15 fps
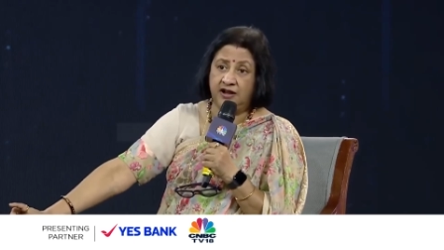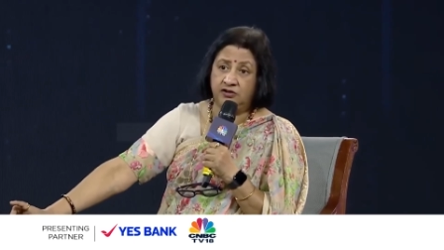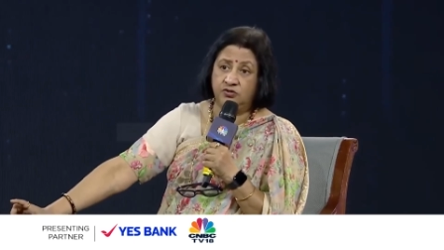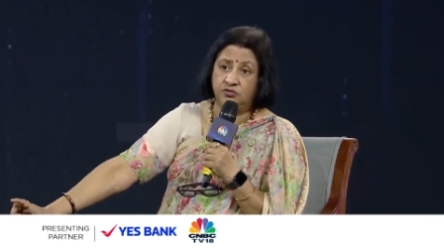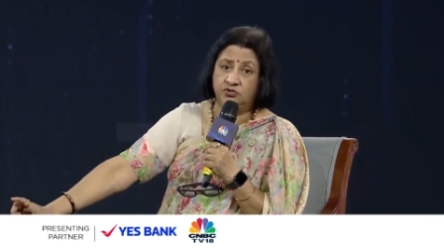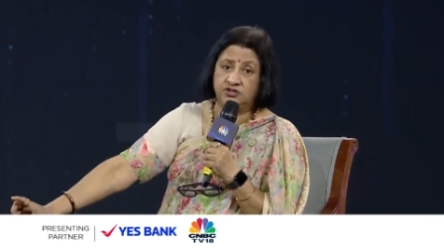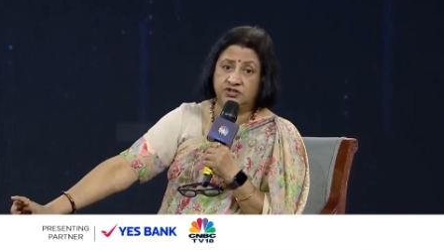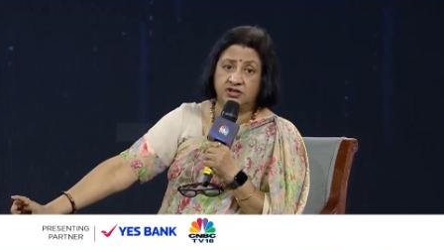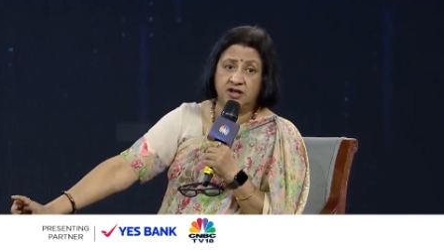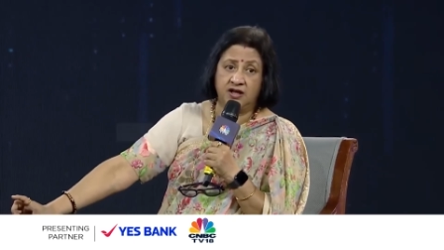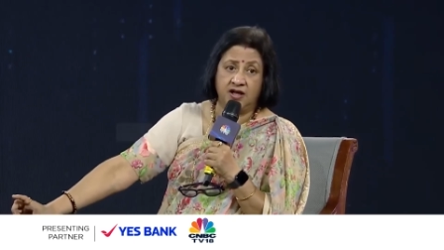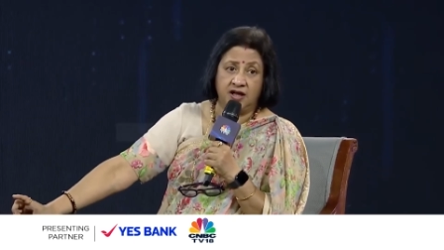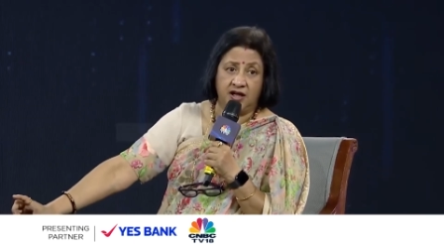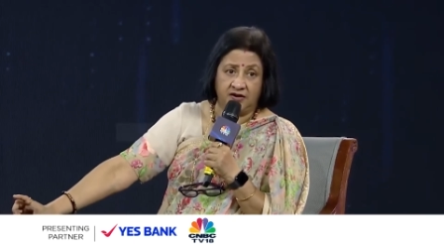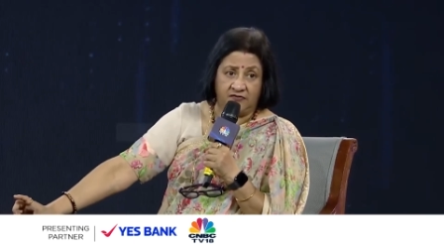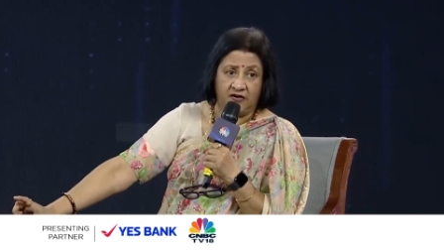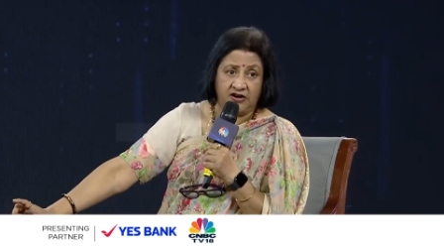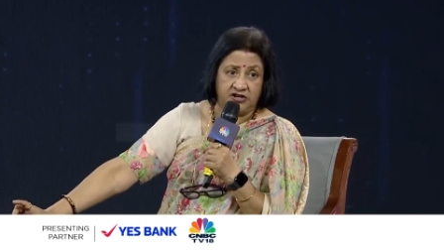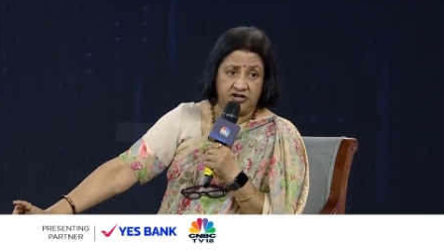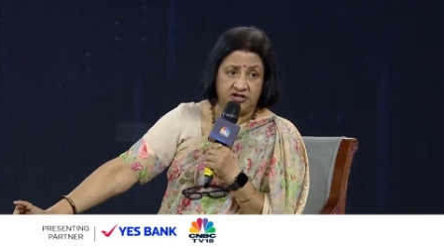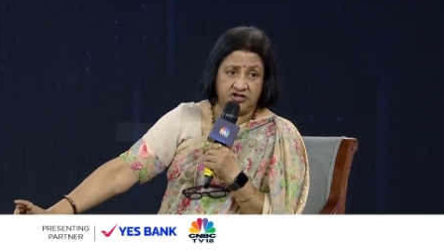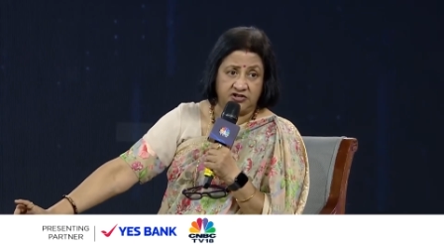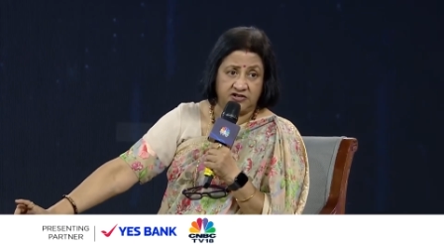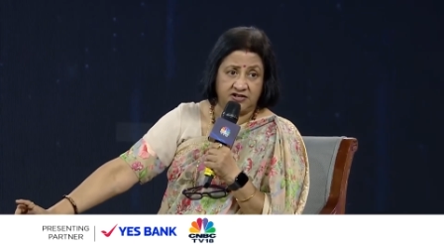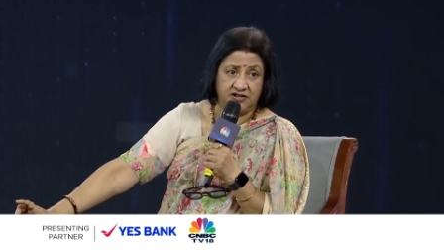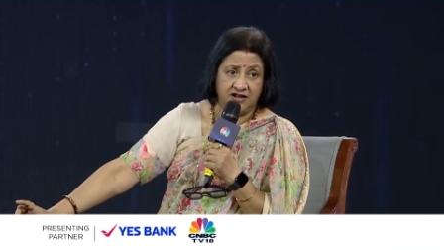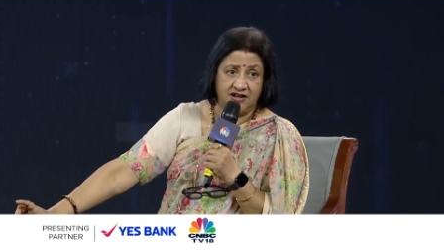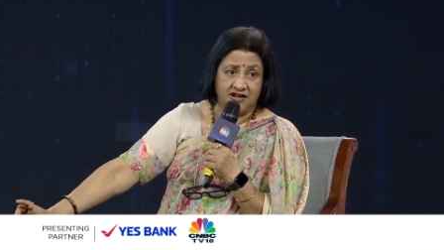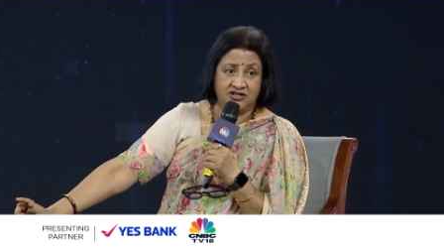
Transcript: get those advantages.